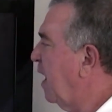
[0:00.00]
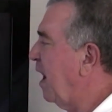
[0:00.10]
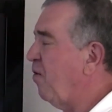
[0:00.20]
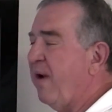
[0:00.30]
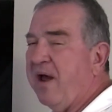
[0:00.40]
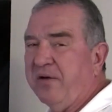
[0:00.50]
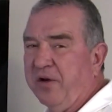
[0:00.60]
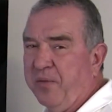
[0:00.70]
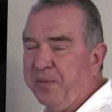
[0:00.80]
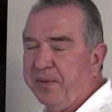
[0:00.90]
A ground
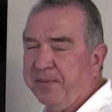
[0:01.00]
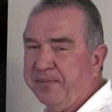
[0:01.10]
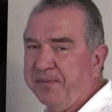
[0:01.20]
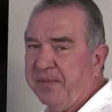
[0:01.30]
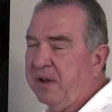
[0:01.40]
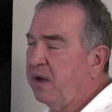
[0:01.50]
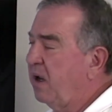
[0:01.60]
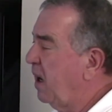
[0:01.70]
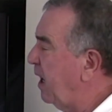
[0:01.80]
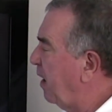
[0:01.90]
loop.
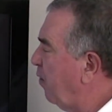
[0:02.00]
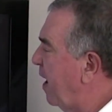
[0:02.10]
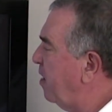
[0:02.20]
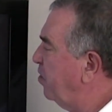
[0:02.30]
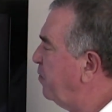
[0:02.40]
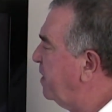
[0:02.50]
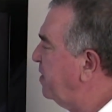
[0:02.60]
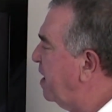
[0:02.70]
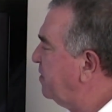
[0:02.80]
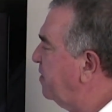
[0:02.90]
A ground loop
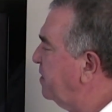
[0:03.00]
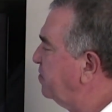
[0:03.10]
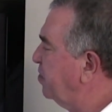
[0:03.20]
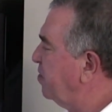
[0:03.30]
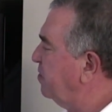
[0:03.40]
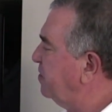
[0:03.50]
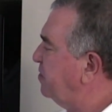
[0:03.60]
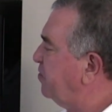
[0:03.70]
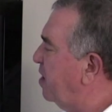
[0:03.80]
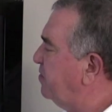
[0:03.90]
conductor encircles the
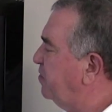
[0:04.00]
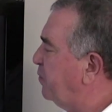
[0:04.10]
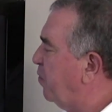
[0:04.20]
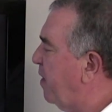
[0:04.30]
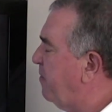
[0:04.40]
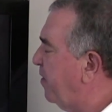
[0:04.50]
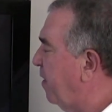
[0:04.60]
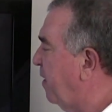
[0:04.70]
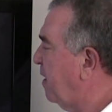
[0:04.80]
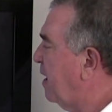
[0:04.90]
structure's perimeter.
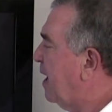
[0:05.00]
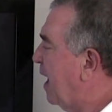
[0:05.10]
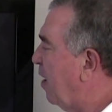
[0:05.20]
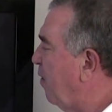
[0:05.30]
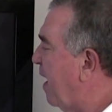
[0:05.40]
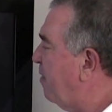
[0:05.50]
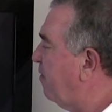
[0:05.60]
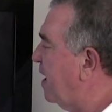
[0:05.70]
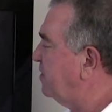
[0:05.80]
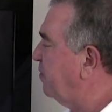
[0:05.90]
Ground
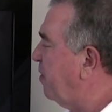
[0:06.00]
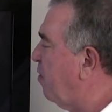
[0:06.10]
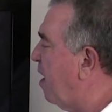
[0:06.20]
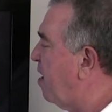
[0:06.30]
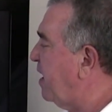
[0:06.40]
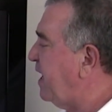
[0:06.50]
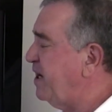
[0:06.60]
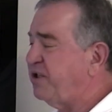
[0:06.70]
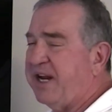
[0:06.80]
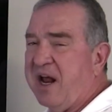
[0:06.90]
rods are required at
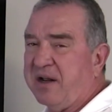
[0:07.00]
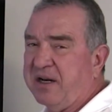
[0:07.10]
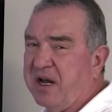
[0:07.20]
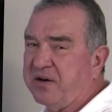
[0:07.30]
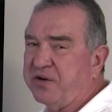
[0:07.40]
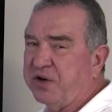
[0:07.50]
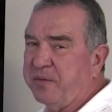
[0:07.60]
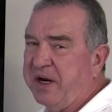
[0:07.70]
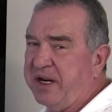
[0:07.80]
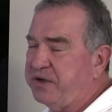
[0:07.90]
each down conductor
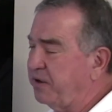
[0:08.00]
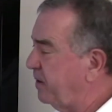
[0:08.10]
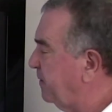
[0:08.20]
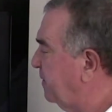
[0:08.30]
termination.